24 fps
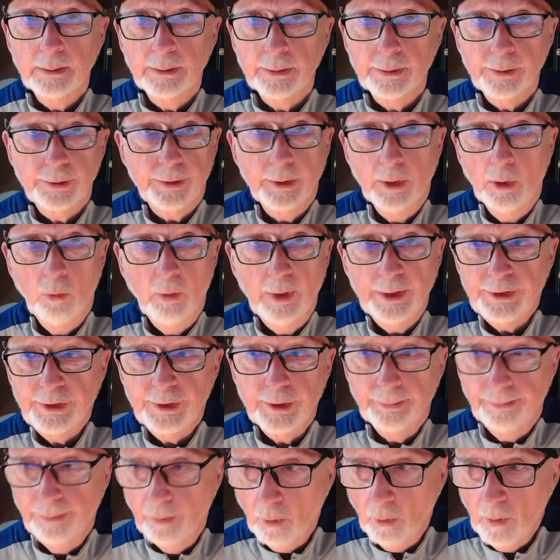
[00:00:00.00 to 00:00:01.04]
So, what's
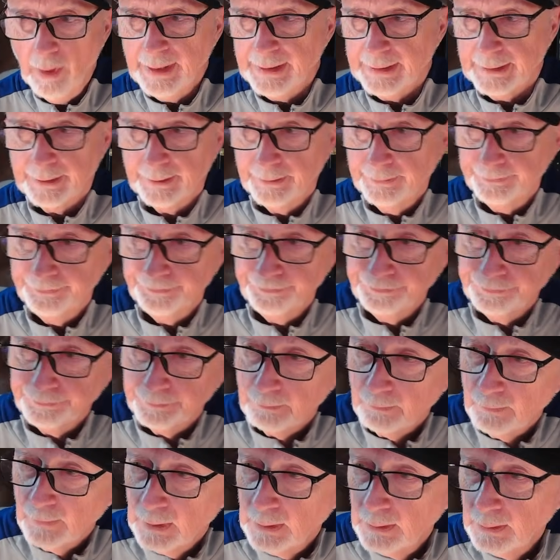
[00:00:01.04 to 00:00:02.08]
the point?
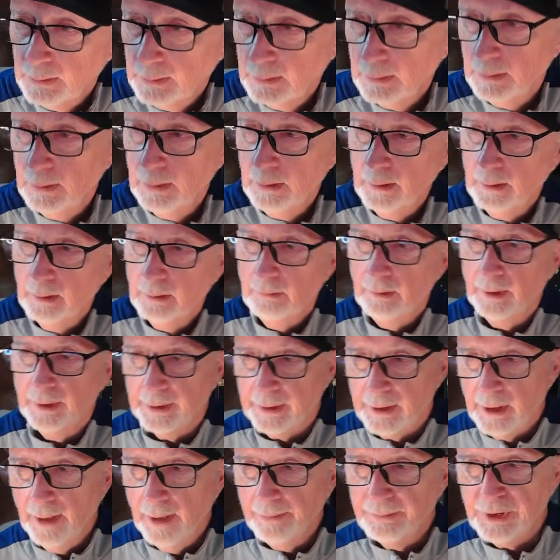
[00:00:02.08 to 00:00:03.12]
Well,
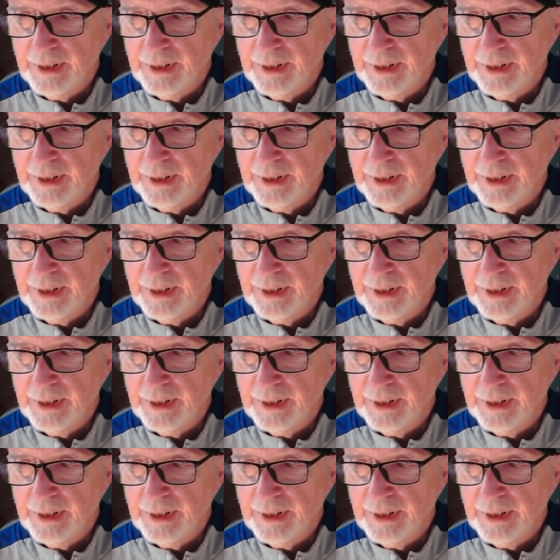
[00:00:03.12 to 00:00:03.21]
it comes